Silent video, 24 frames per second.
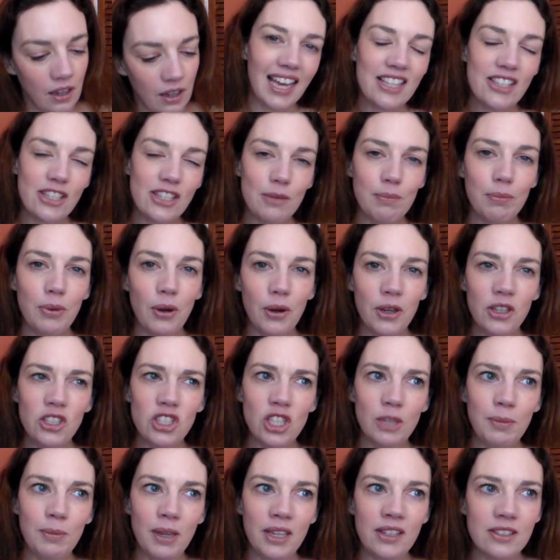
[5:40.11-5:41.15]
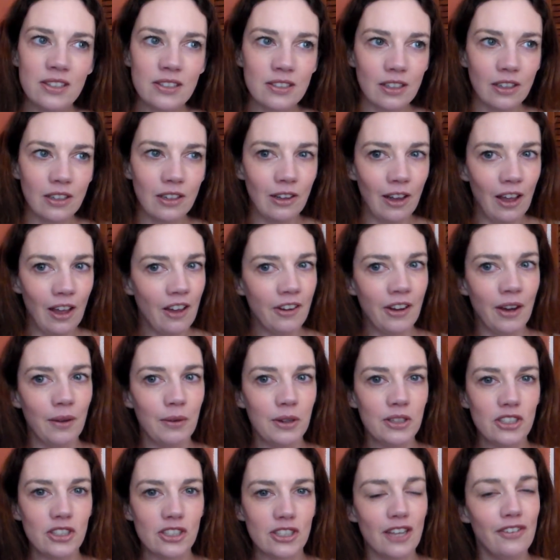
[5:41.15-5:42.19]
At some point she meets Lana,
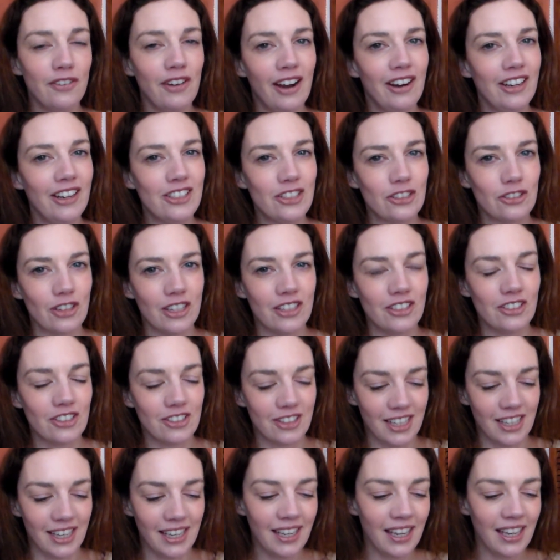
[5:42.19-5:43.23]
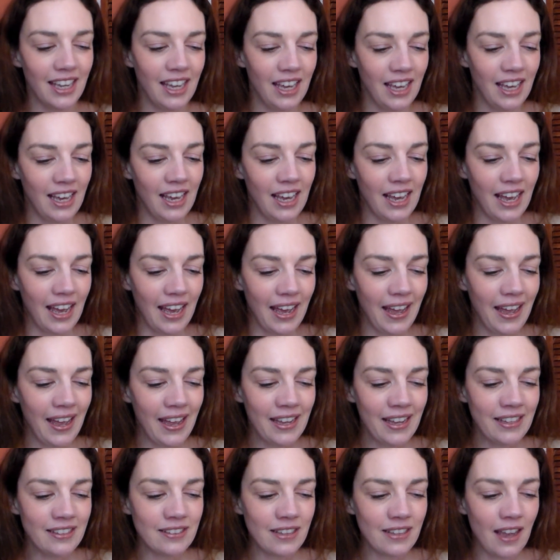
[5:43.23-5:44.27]
which is a very strange thing,
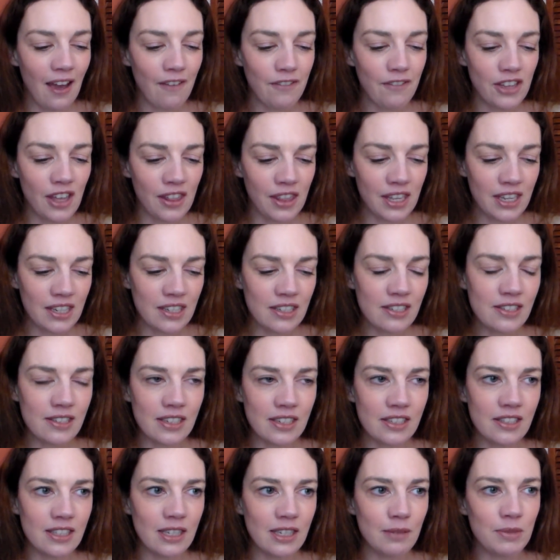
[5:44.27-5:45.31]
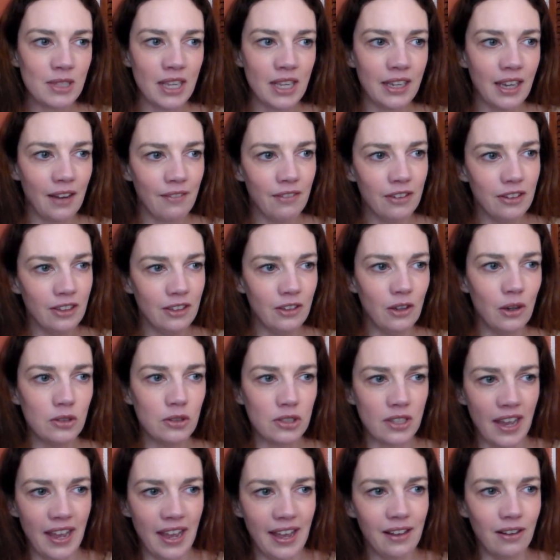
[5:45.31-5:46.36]
and after this it seems like everything goes
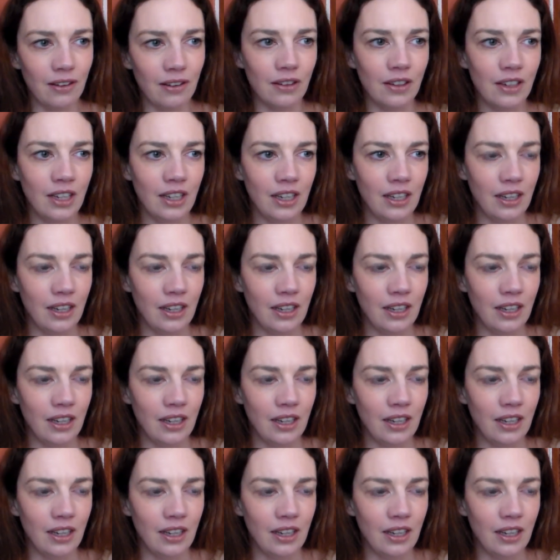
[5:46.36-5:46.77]
to hell.